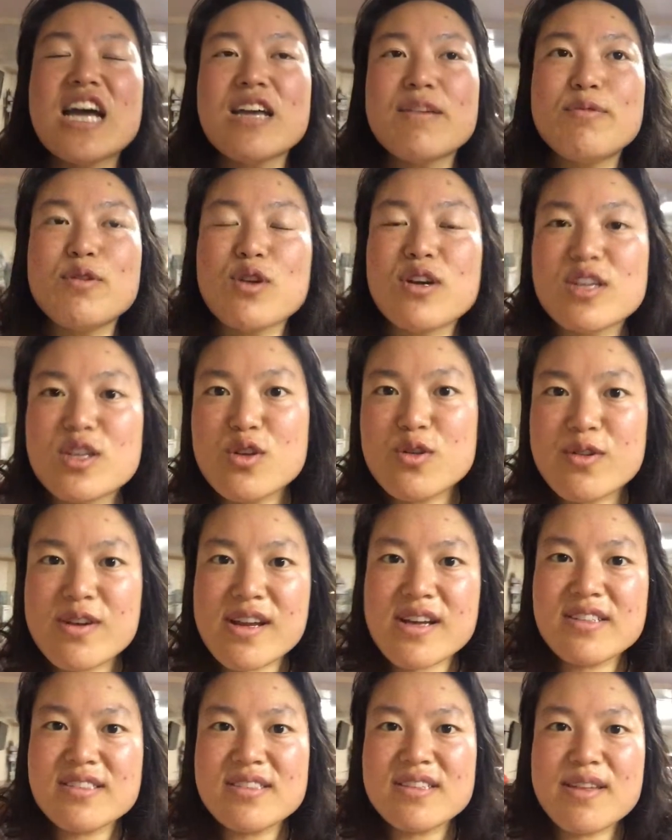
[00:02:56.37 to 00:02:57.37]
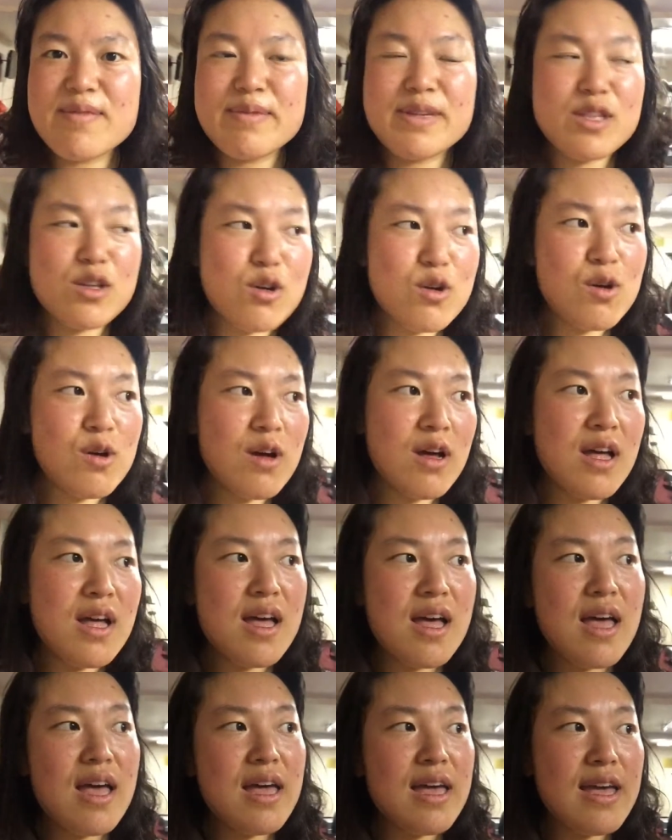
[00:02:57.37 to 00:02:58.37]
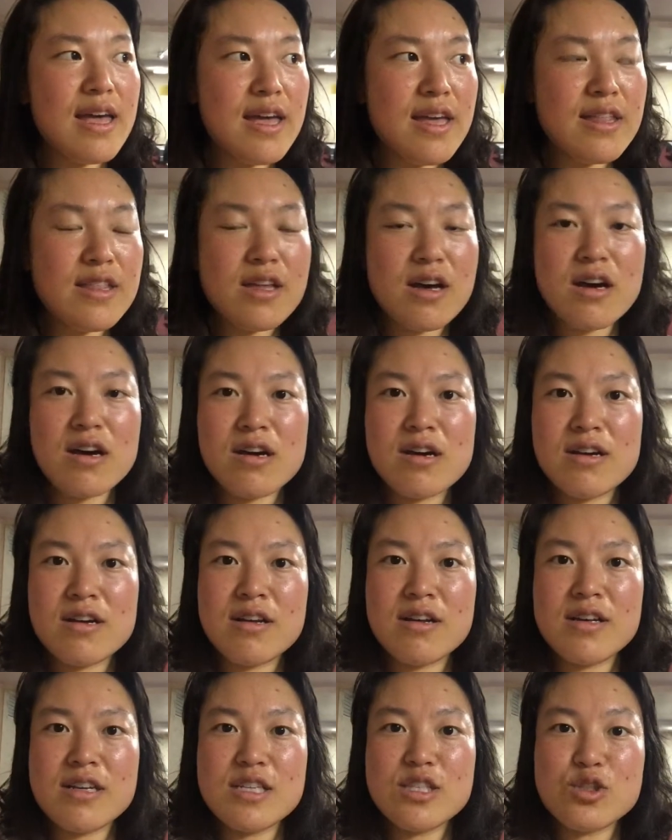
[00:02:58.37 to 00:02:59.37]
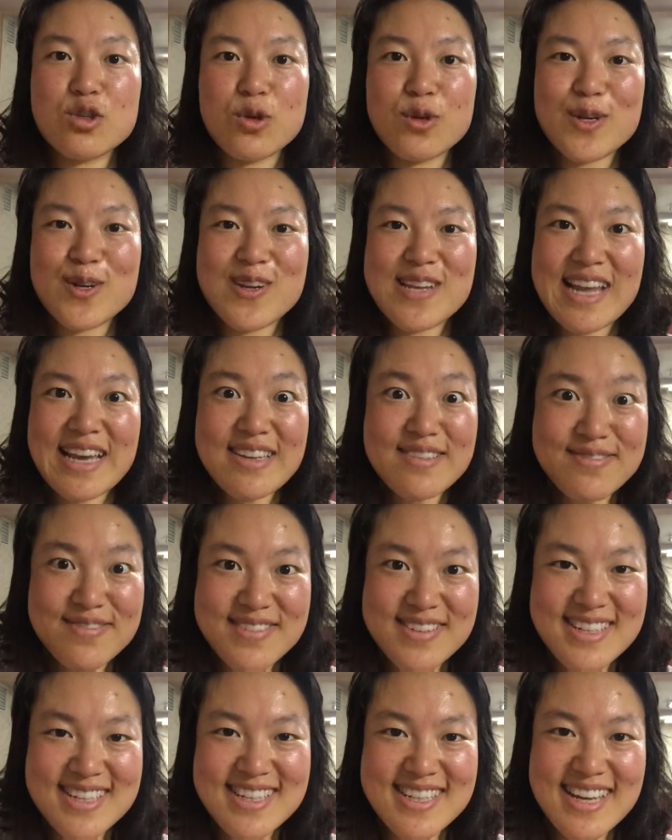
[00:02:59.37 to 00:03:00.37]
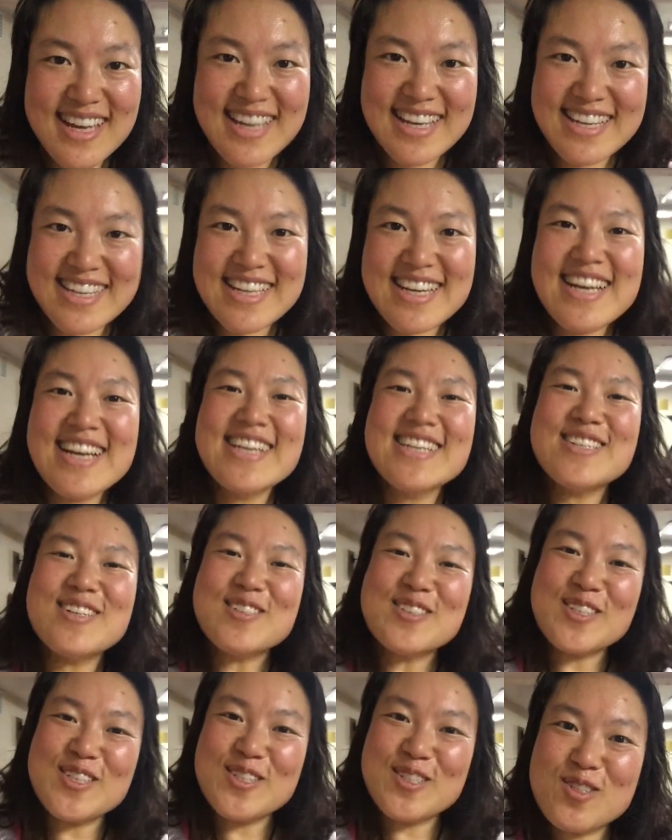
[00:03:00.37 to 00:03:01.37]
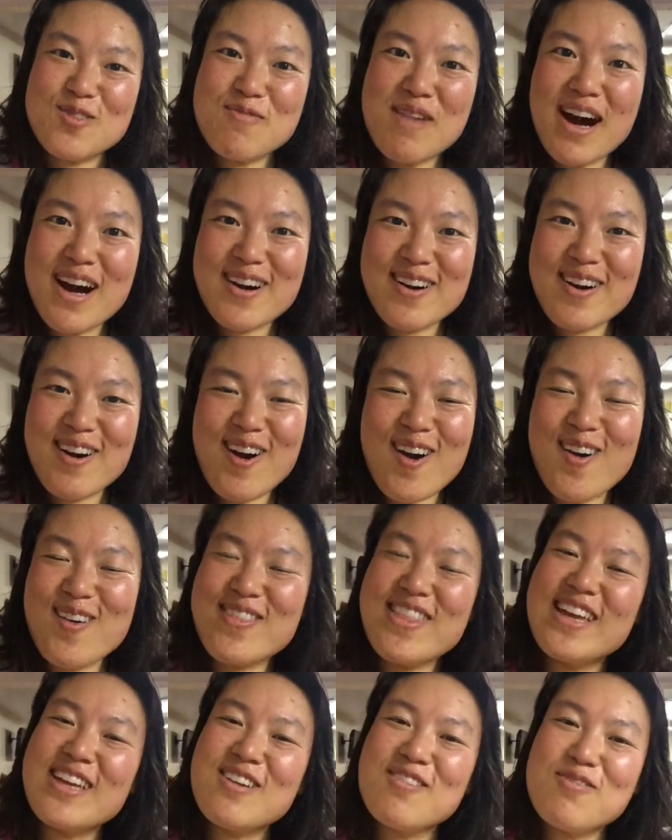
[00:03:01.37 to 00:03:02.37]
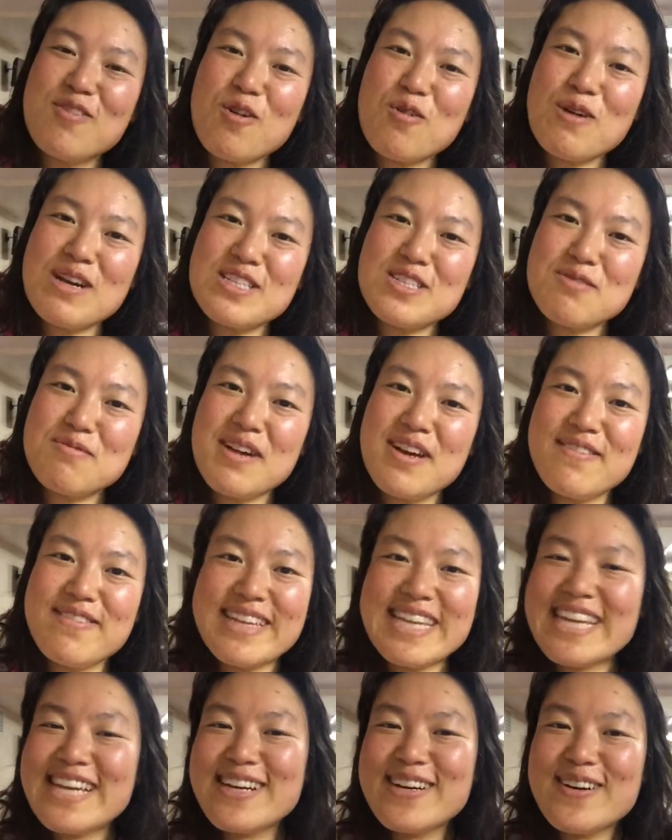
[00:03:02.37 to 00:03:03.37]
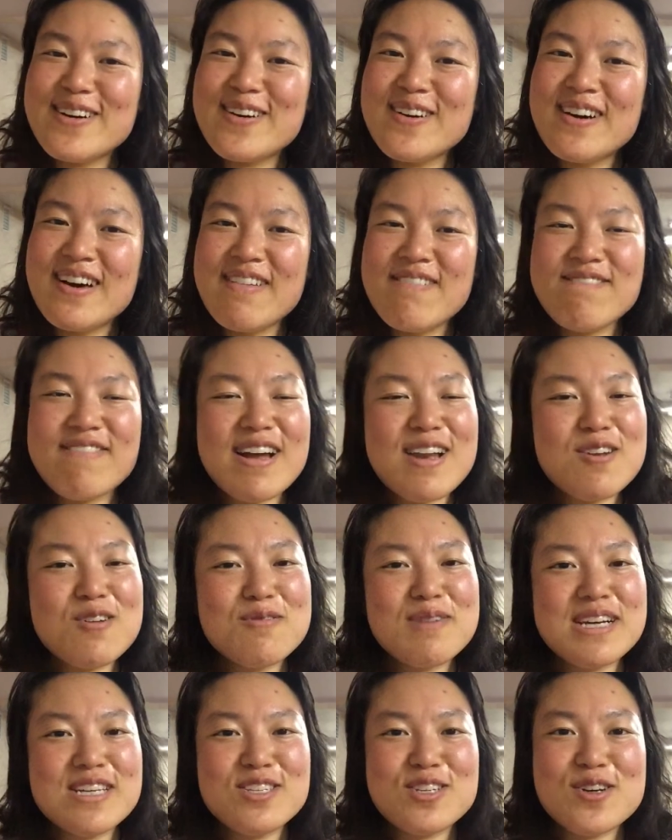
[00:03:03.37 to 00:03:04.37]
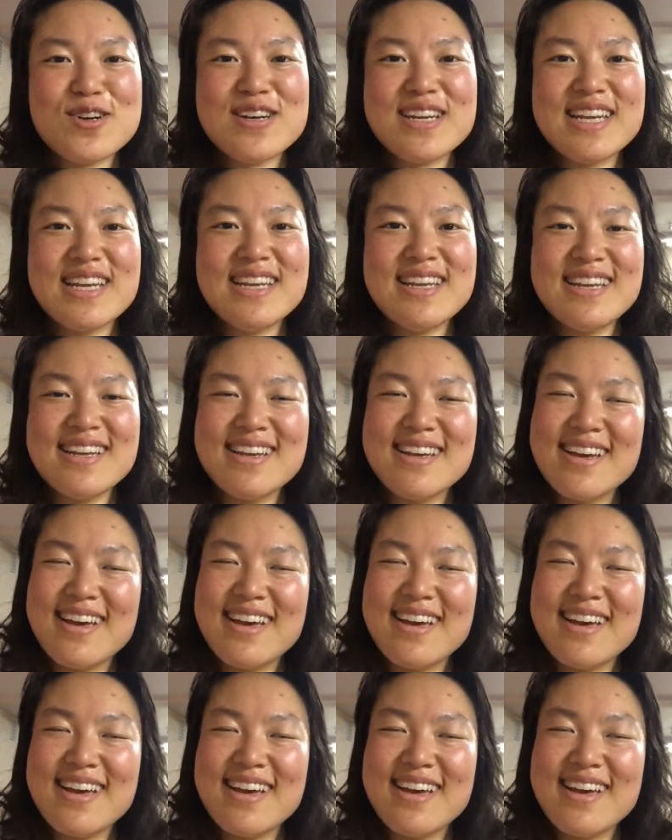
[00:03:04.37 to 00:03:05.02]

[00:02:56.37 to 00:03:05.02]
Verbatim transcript: yeah, if you are curious, let me know and uh, enjoy your life and eh, talk to tomorrow. Thank you for watching my video and follow my journey.